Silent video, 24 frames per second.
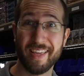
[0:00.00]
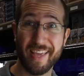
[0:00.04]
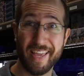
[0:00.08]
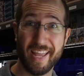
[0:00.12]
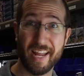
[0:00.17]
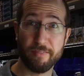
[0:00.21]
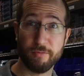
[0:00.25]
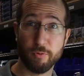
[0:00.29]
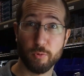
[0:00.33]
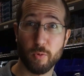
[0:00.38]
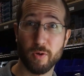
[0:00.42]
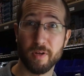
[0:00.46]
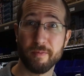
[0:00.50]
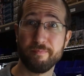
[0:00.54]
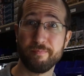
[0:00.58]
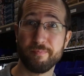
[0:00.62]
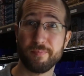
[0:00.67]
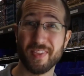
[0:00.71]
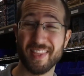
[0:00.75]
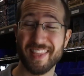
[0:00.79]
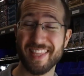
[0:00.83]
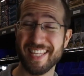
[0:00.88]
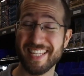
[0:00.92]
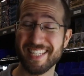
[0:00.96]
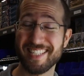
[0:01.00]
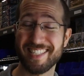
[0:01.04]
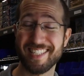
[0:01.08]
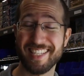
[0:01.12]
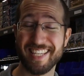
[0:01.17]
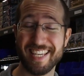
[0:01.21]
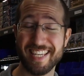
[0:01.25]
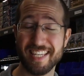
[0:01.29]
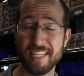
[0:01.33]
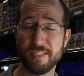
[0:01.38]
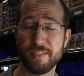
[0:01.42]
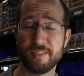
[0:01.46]
Hey everyone, this
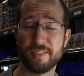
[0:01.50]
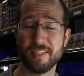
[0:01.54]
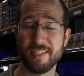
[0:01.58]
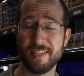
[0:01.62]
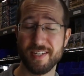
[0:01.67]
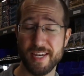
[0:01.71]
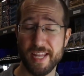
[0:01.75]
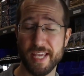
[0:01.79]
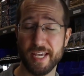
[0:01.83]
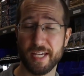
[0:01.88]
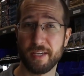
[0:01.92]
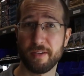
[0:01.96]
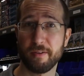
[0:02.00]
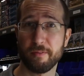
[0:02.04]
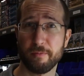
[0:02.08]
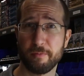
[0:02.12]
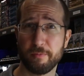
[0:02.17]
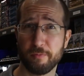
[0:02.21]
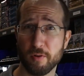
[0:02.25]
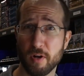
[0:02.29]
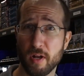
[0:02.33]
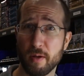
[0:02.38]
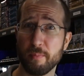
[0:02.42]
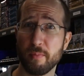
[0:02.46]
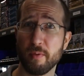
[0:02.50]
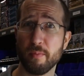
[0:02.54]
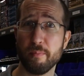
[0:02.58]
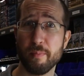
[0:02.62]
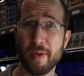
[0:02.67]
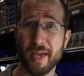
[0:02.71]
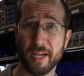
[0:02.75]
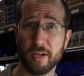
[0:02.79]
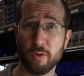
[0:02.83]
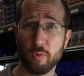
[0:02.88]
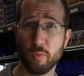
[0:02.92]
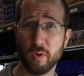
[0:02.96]
is Nick from
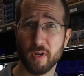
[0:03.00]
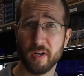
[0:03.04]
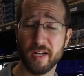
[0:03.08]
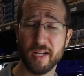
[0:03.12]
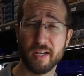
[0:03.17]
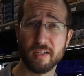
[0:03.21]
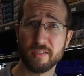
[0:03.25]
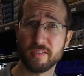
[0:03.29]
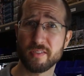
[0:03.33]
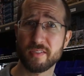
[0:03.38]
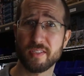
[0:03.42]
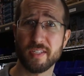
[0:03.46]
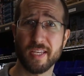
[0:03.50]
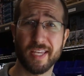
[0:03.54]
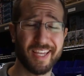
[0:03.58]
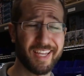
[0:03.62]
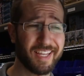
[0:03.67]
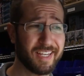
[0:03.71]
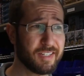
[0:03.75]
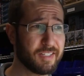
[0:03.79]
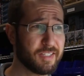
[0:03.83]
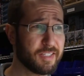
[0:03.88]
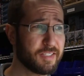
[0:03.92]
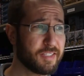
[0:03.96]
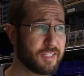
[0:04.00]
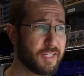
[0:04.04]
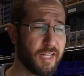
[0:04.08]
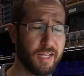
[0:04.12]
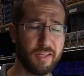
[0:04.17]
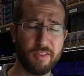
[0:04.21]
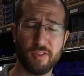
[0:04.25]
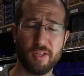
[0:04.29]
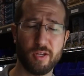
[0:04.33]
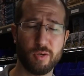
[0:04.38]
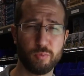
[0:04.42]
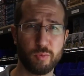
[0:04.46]
Mecha Warehouse, and today
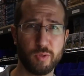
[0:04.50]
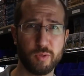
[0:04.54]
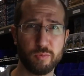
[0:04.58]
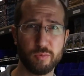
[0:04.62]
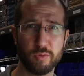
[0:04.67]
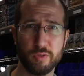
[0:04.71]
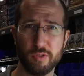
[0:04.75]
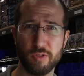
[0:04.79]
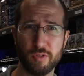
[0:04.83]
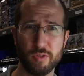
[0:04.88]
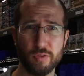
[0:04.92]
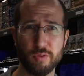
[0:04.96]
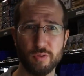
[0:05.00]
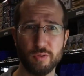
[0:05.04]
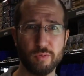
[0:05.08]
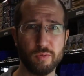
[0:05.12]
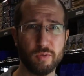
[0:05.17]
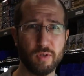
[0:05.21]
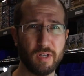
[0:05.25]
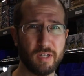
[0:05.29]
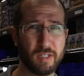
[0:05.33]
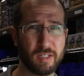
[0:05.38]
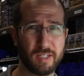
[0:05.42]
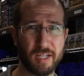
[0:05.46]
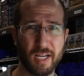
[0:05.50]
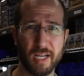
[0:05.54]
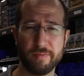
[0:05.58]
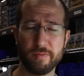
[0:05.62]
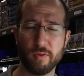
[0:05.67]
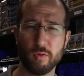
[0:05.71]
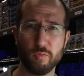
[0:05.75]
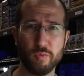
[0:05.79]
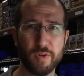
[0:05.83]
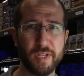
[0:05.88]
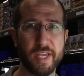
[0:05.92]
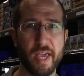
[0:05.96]
I thought we would do kind of
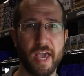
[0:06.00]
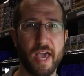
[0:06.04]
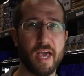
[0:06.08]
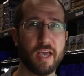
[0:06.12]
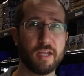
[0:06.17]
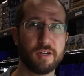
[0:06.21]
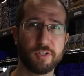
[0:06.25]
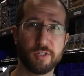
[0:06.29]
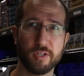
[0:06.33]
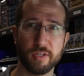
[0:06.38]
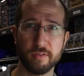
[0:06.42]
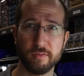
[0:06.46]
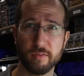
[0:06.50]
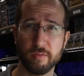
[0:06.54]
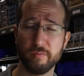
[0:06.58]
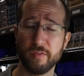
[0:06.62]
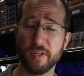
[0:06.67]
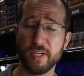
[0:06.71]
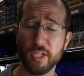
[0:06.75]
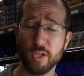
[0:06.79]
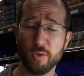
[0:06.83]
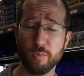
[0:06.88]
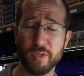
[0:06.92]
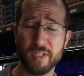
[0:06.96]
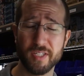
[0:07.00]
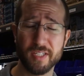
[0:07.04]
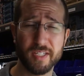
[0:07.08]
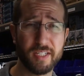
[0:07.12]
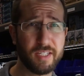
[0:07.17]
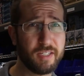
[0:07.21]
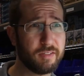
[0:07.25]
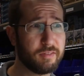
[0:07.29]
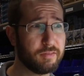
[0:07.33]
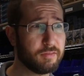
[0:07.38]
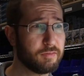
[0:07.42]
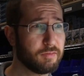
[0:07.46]
a rehash of a video we
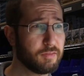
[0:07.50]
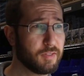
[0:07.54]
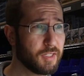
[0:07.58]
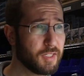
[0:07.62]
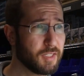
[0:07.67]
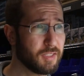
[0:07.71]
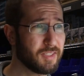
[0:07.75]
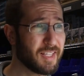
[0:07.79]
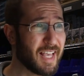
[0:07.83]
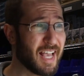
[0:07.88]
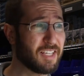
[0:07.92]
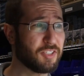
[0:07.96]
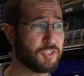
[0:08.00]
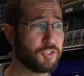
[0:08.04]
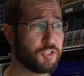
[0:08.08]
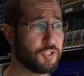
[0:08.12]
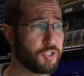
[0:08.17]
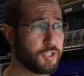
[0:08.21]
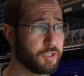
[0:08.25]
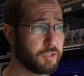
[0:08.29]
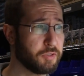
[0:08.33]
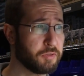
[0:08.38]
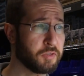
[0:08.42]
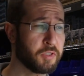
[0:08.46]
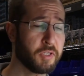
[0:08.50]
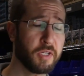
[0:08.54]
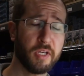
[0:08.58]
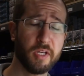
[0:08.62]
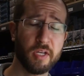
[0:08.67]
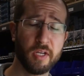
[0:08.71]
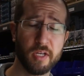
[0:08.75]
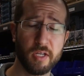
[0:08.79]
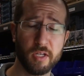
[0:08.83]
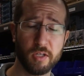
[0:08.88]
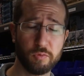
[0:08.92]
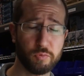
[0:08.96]
did last year,
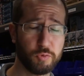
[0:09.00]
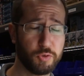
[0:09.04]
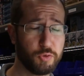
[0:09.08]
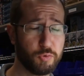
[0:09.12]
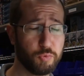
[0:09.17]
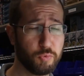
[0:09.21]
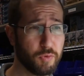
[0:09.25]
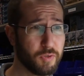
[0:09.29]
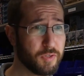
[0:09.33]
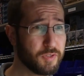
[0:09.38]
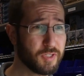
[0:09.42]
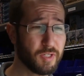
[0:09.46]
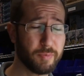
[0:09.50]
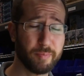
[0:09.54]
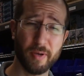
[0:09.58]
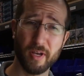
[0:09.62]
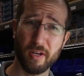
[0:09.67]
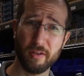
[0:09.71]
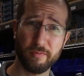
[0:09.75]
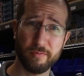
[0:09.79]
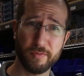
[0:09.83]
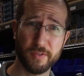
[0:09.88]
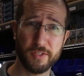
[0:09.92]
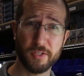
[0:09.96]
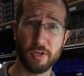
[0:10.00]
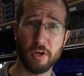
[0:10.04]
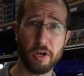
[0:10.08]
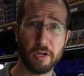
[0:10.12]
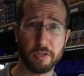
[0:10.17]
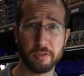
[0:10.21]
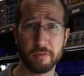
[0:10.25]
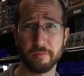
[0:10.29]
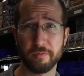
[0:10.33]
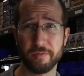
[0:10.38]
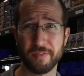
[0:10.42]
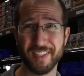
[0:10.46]
which was about
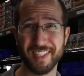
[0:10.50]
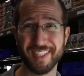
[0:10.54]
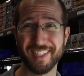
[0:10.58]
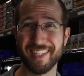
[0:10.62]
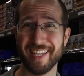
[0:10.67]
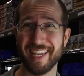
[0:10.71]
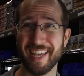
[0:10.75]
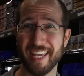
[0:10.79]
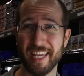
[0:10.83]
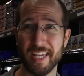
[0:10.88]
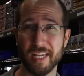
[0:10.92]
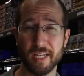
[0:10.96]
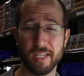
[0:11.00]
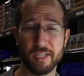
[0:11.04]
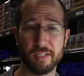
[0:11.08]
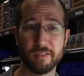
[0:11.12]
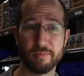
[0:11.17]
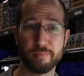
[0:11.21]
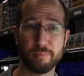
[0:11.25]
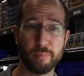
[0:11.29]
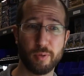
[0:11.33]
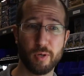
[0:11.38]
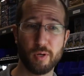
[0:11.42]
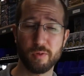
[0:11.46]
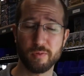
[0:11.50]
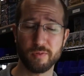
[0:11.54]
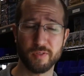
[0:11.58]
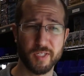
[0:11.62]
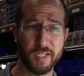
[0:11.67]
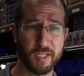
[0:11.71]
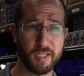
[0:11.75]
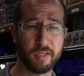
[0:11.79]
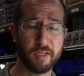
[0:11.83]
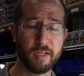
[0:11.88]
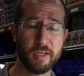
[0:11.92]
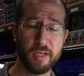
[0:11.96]
photography and
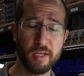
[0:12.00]
posing.